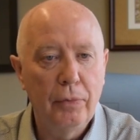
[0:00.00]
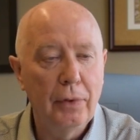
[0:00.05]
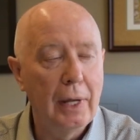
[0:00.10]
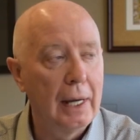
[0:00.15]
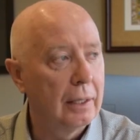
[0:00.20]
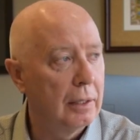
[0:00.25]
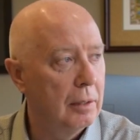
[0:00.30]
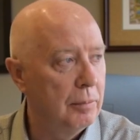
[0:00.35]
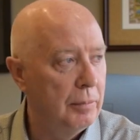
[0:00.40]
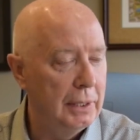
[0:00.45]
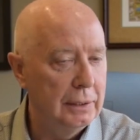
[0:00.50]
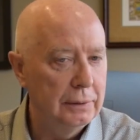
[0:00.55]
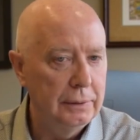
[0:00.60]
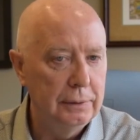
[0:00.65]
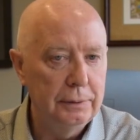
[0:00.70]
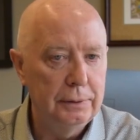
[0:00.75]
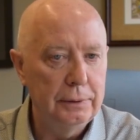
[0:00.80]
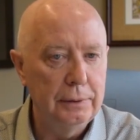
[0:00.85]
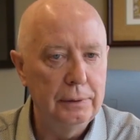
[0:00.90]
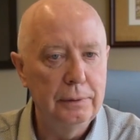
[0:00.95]
Thank the
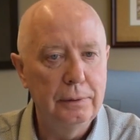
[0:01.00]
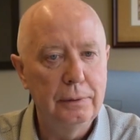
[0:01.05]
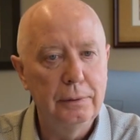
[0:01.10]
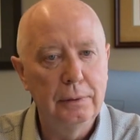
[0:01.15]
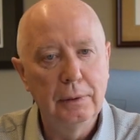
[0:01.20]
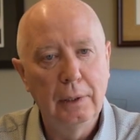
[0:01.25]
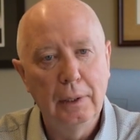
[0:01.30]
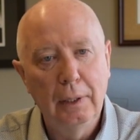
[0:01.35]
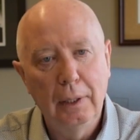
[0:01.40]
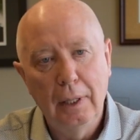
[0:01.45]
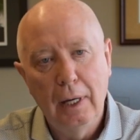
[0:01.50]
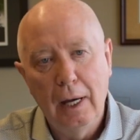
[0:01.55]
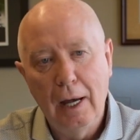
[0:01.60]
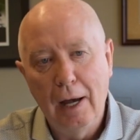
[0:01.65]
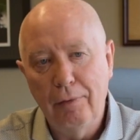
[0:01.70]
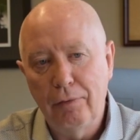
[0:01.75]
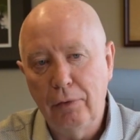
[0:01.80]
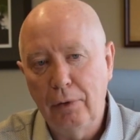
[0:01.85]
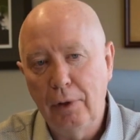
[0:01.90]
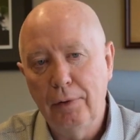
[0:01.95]
businesses
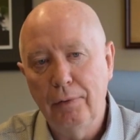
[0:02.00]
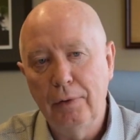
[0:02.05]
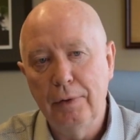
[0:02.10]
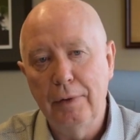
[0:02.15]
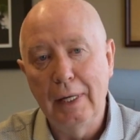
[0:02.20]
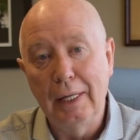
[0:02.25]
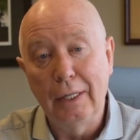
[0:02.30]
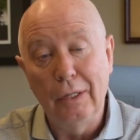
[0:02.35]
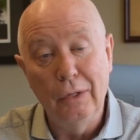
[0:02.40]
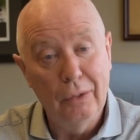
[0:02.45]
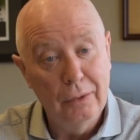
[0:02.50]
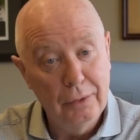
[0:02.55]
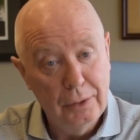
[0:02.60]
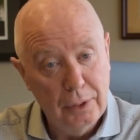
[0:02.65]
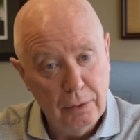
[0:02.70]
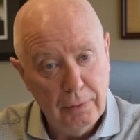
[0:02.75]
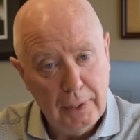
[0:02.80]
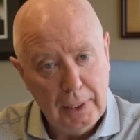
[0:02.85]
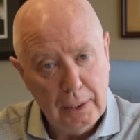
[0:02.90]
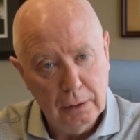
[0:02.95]
for everything you're
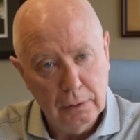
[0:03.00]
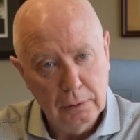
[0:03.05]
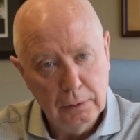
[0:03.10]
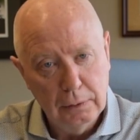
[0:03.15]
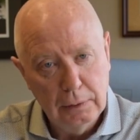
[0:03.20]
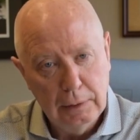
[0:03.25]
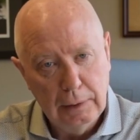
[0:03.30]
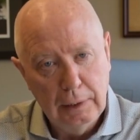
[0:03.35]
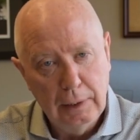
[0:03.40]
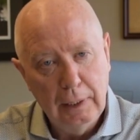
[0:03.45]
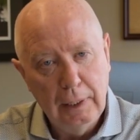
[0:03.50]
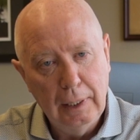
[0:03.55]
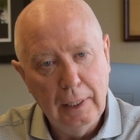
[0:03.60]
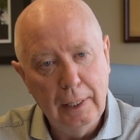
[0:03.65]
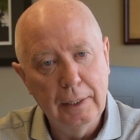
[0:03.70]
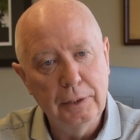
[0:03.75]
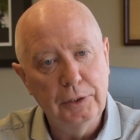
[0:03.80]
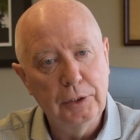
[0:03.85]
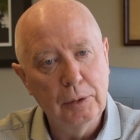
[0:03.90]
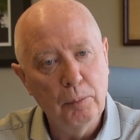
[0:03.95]
doing.
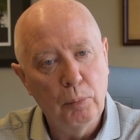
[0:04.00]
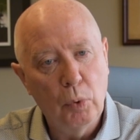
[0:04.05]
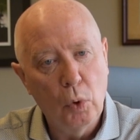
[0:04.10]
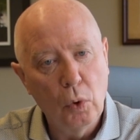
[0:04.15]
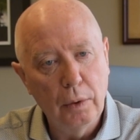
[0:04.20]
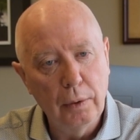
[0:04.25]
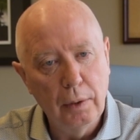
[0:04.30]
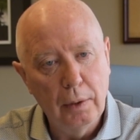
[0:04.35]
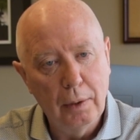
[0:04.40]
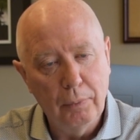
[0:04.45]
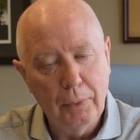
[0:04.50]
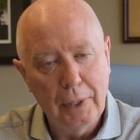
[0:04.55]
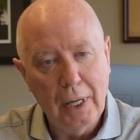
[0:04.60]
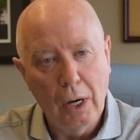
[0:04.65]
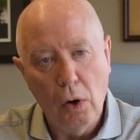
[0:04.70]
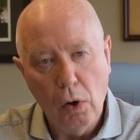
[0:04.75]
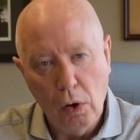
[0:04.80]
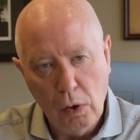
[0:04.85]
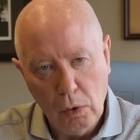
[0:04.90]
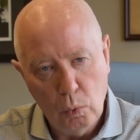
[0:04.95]
And it's important that
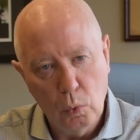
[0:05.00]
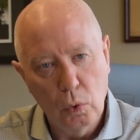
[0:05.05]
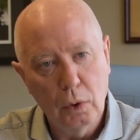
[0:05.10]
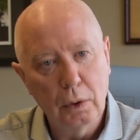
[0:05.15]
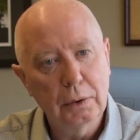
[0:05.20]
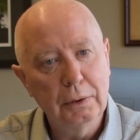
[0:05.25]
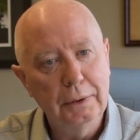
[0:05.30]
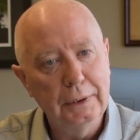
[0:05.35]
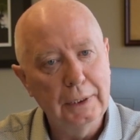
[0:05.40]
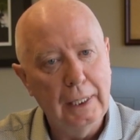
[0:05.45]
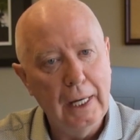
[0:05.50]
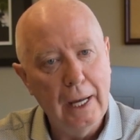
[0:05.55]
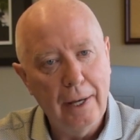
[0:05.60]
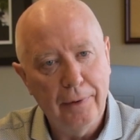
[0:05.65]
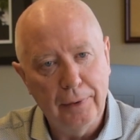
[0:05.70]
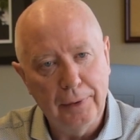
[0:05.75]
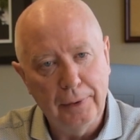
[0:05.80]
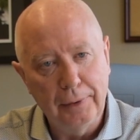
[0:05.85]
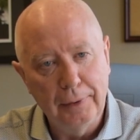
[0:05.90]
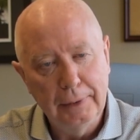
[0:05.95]
we all work
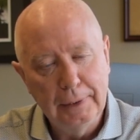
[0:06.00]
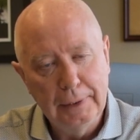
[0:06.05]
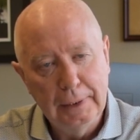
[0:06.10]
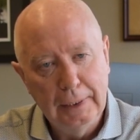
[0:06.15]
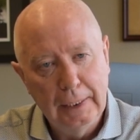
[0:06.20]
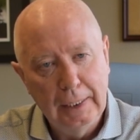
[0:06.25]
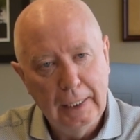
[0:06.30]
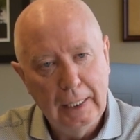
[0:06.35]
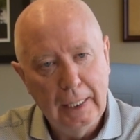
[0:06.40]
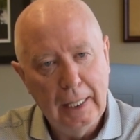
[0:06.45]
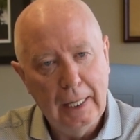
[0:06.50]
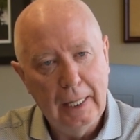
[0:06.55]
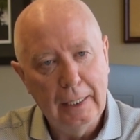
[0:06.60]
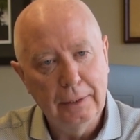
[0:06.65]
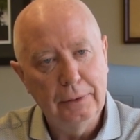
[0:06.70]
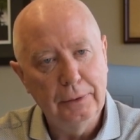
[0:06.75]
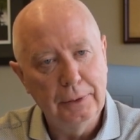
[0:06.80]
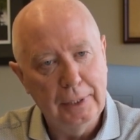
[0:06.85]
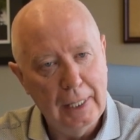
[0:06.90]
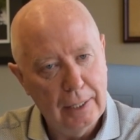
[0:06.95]
together
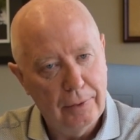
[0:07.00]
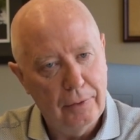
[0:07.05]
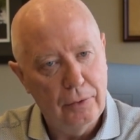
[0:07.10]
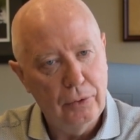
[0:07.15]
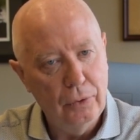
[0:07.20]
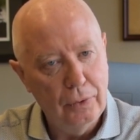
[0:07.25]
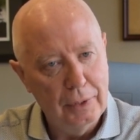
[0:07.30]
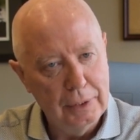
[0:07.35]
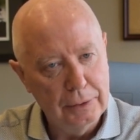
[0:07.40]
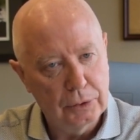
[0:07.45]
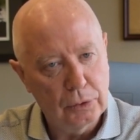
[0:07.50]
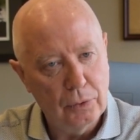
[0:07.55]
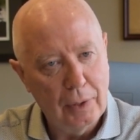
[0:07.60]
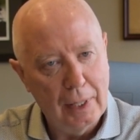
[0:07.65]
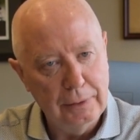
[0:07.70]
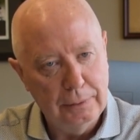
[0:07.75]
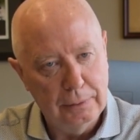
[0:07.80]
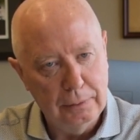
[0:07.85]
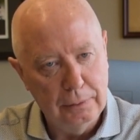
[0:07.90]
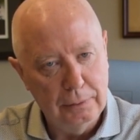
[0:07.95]
to get through this
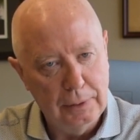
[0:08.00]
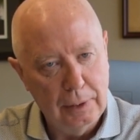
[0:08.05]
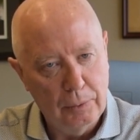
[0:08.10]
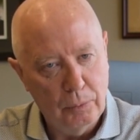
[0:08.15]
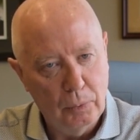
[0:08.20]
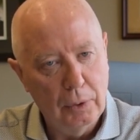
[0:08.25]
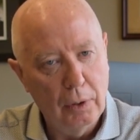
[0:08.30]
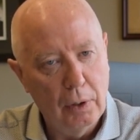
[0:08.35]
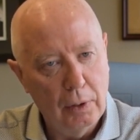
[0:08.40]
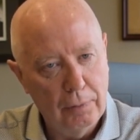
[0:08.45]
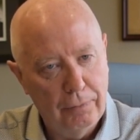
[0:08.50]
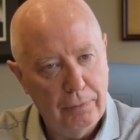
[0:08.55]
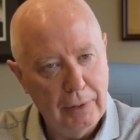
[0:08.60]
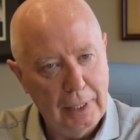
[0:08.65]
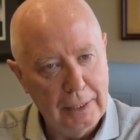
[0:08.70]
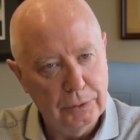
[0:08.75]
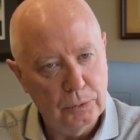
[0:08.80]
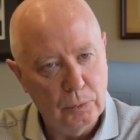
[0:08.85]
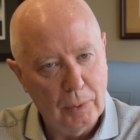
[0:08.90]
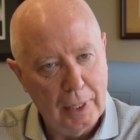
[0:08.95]
crisis that we're all
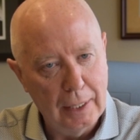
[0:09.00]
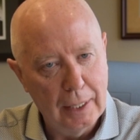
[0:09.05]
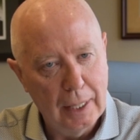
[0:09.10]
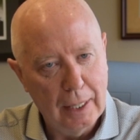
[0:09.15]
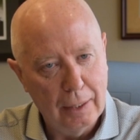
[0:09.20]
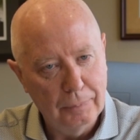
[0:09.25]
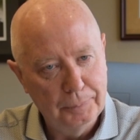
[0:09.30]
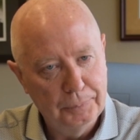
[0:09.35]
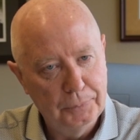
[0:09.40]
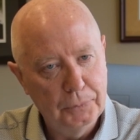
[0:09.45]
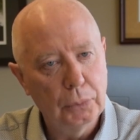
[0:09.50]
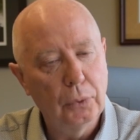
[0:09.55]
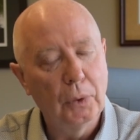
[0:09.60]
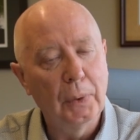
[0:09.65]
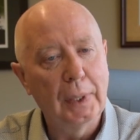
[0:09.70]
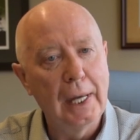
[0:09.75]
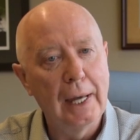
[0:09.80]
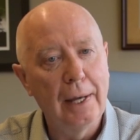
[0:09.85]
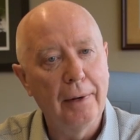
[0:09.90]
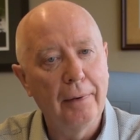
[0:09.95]
faced right now. So
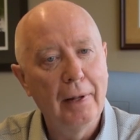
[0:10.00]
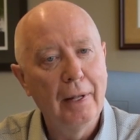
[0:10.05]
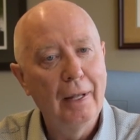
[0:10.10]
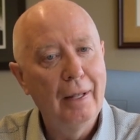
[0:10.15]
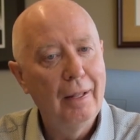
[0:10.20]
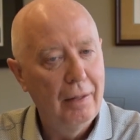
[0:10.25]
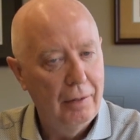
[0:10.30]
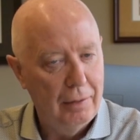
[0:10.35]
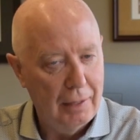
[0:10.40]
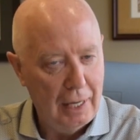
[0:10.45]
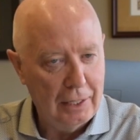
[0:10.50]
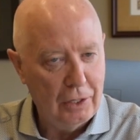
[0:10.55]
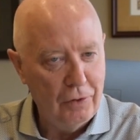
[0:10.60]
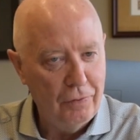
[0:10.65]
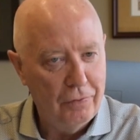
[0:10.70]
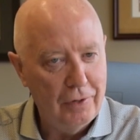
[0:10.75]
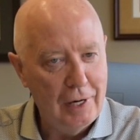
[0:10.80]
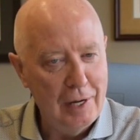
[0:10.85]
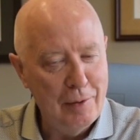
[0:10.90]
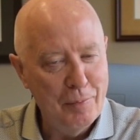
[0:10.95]
again, thank
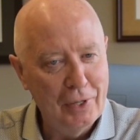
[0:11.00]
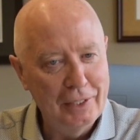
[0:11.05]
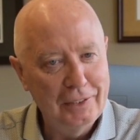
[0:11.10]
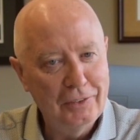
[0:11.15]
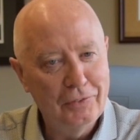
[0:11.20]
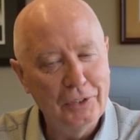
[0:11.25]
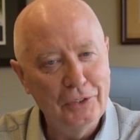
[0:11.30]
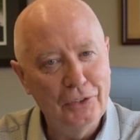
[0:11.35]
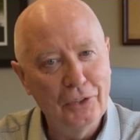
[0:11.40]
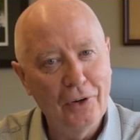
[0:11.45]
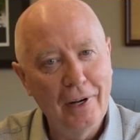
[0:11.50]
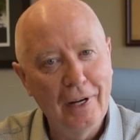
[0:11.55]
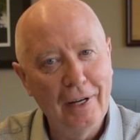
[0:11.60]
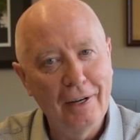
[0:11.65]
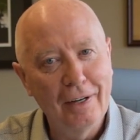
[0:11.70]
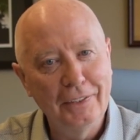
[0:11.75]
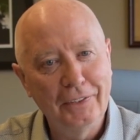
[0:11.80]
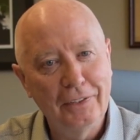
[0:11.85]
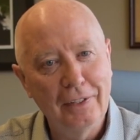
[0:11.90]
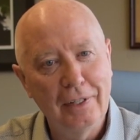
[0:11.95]
you very much for
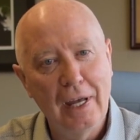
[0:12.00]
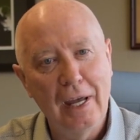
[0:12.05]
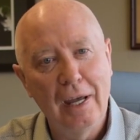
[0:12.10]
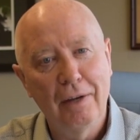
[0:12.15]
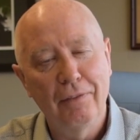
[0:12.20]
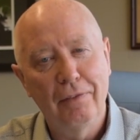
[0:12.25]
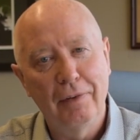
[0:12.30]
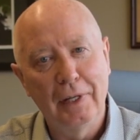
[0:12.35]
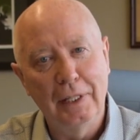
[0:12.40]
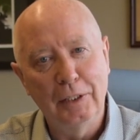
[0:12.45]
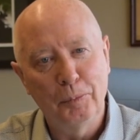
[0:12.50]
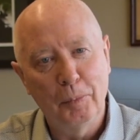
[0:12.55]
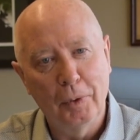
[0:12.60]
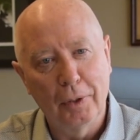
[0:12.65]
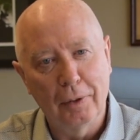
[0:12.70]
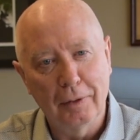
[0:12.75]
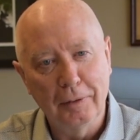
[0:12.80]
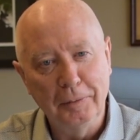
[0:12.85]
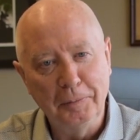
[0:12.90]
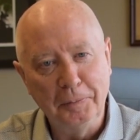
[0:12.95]
joining us today on Facebook.